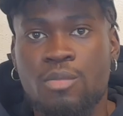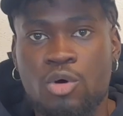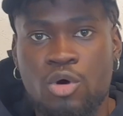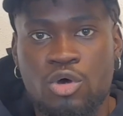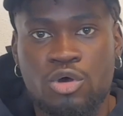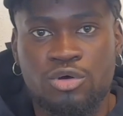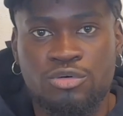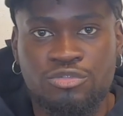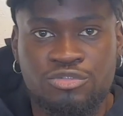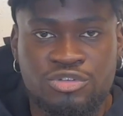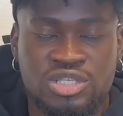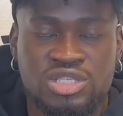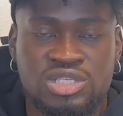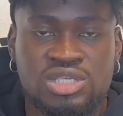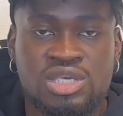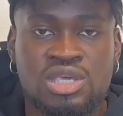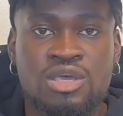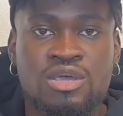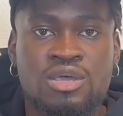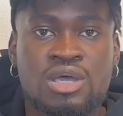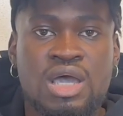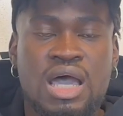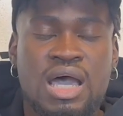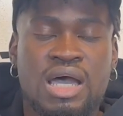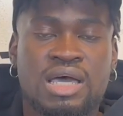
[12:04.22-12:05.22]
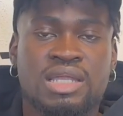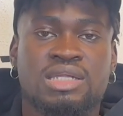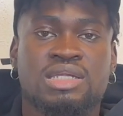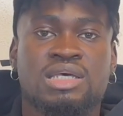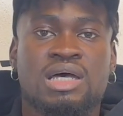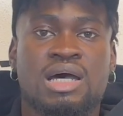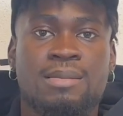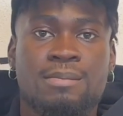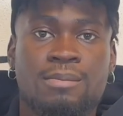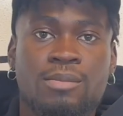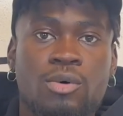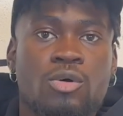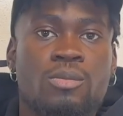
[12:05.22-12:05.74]
more of it and
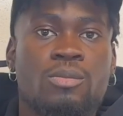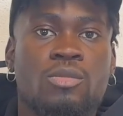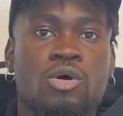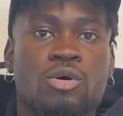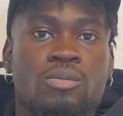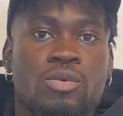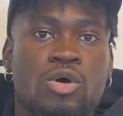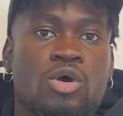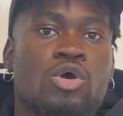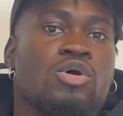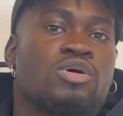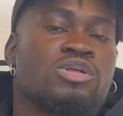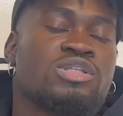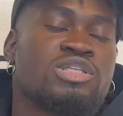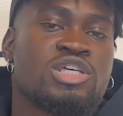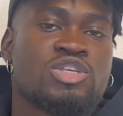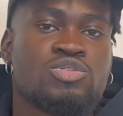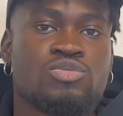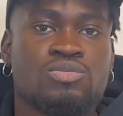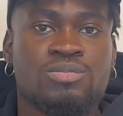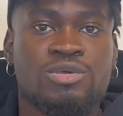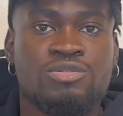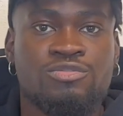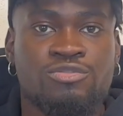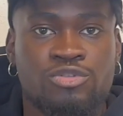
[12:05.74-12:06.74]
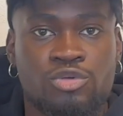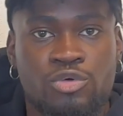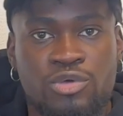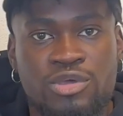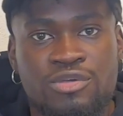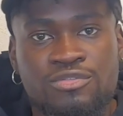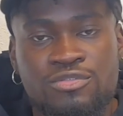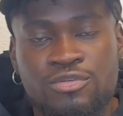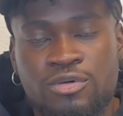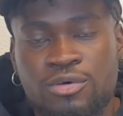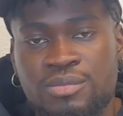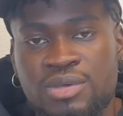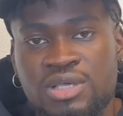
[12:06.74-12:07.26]
more content will be
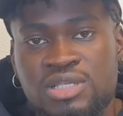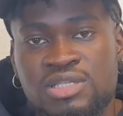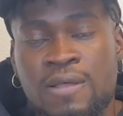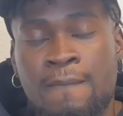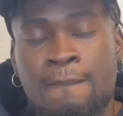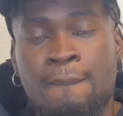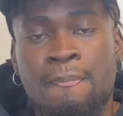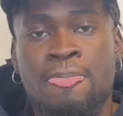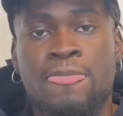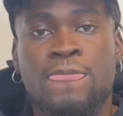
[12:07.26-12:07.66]
flowing from it.